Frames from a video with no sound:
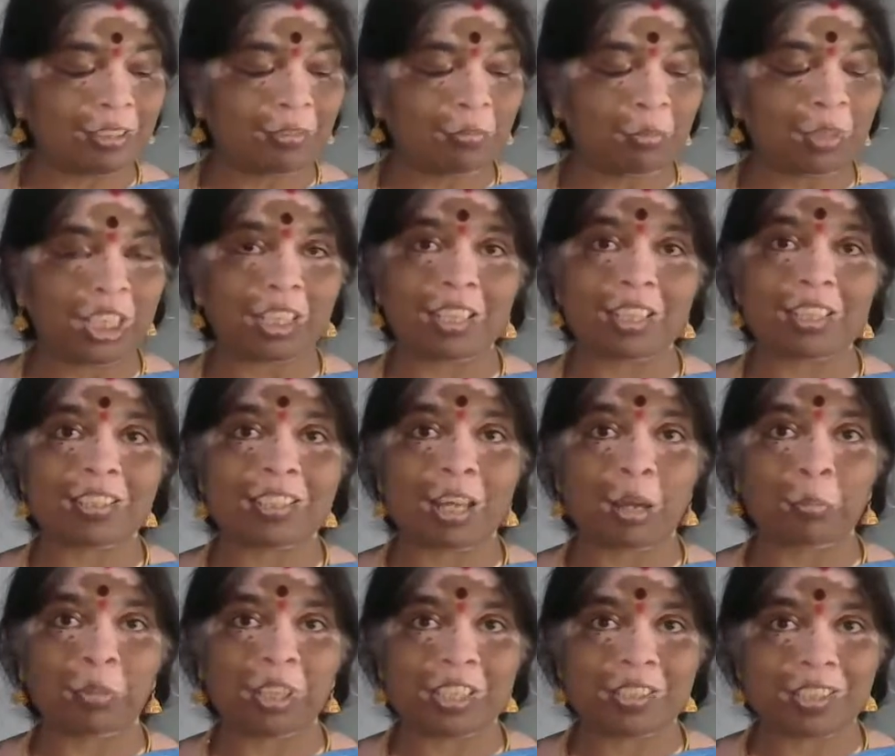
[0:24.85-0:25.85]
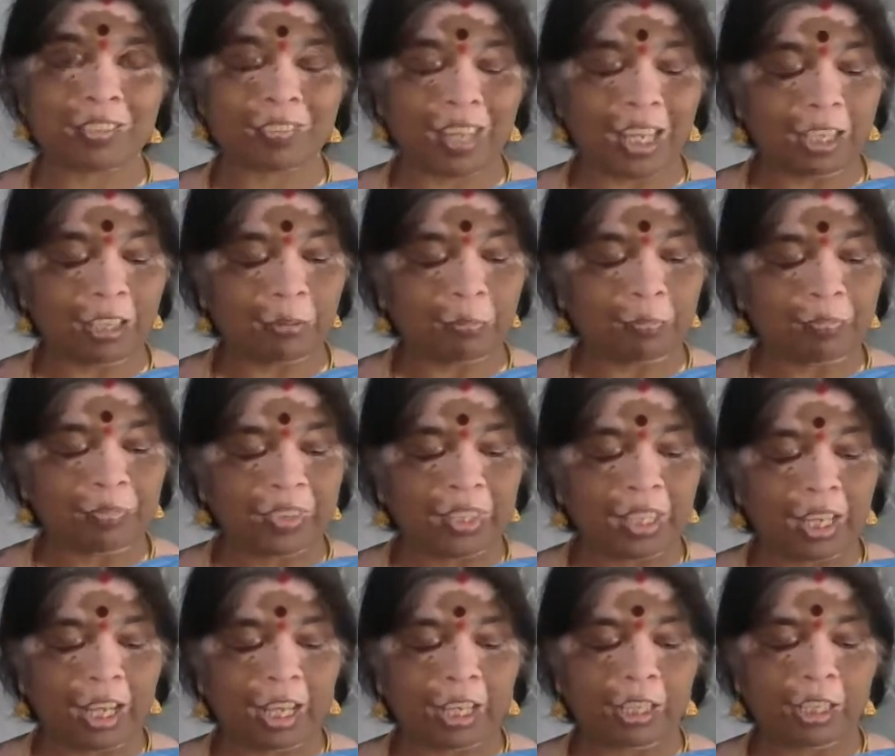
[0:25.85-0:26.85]
Minerals are mixed in that
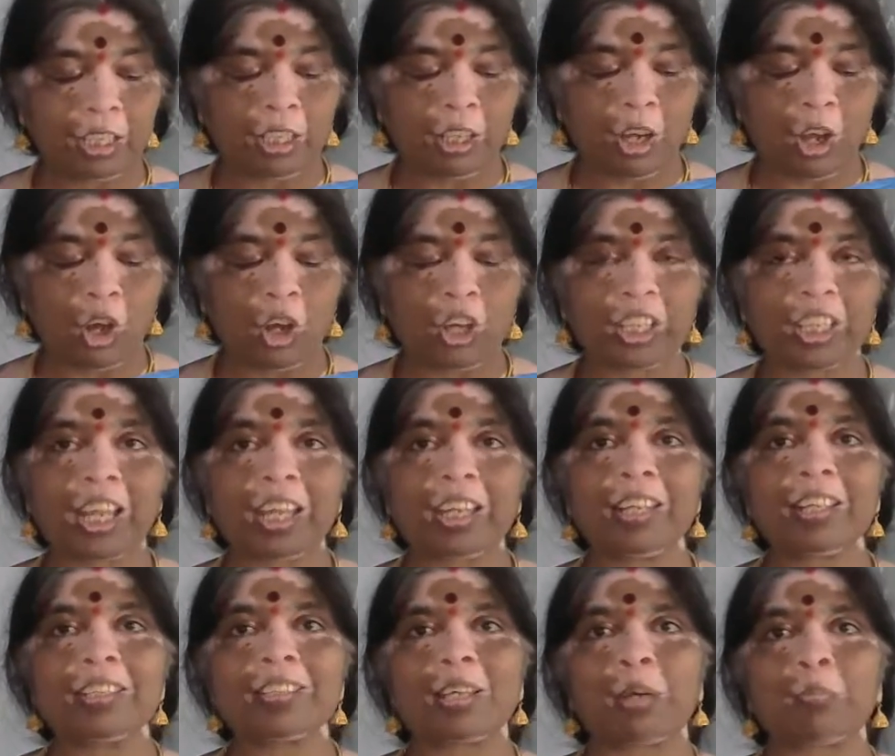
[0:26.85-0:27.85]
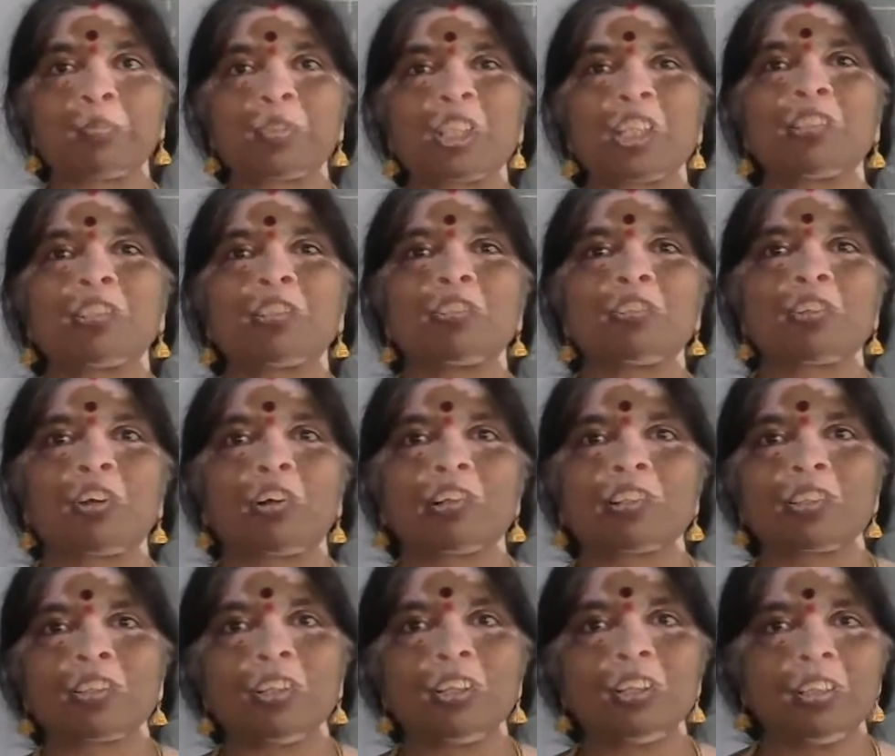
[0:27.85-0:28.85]
and organic substances
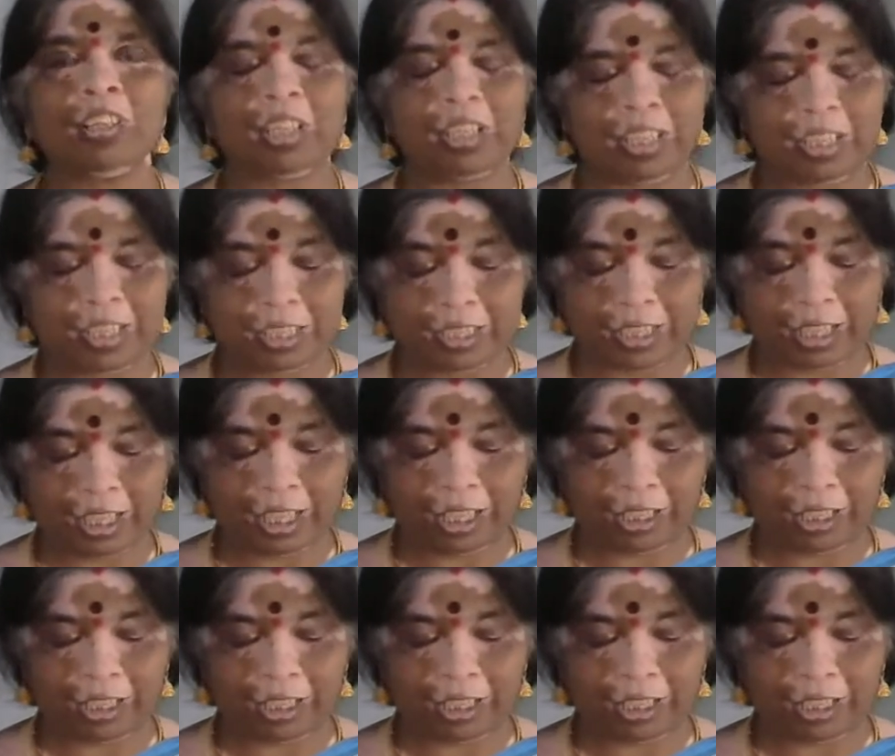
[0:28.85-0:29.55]
also is there.